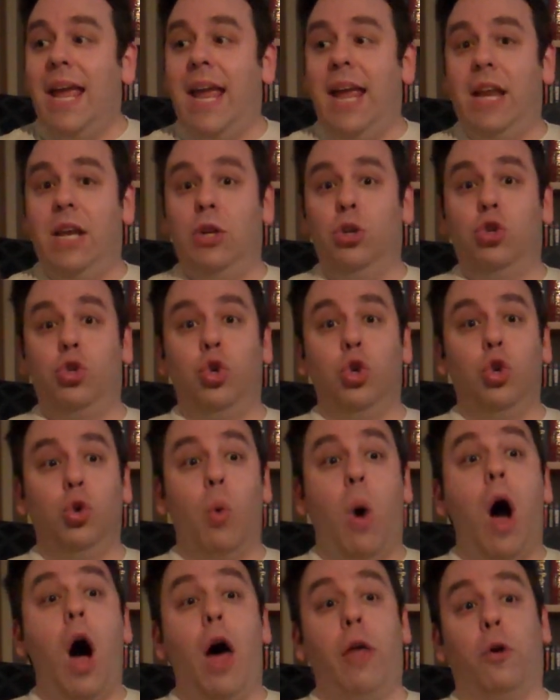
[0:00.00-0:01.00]

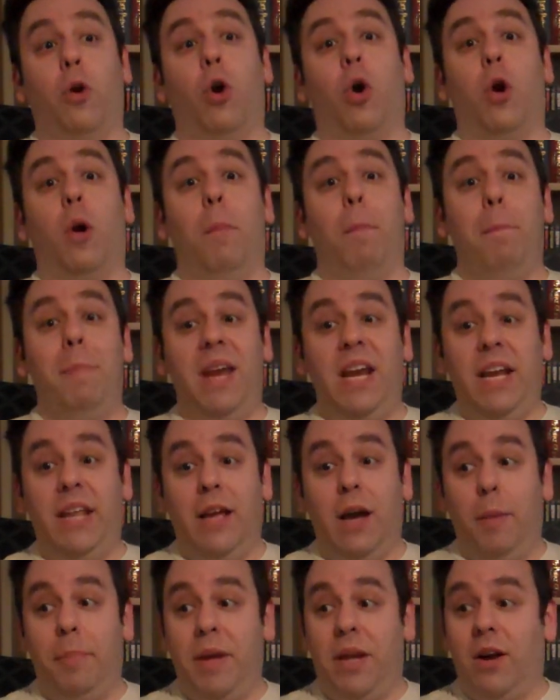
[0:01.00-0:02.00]
into other
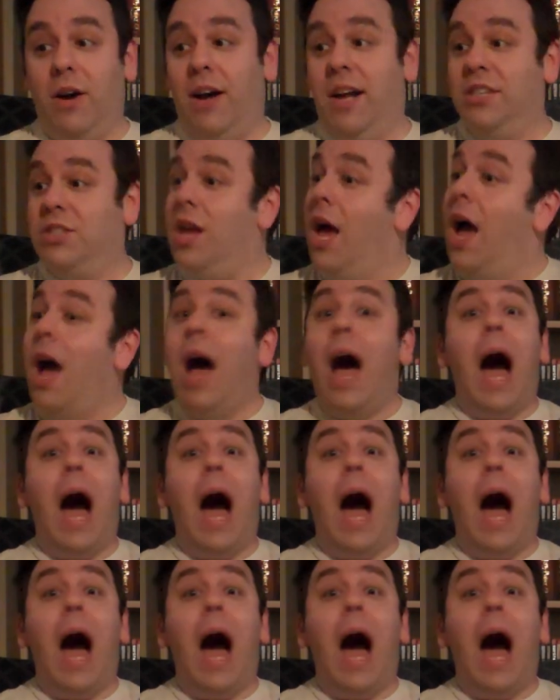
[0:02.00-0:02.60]
media, because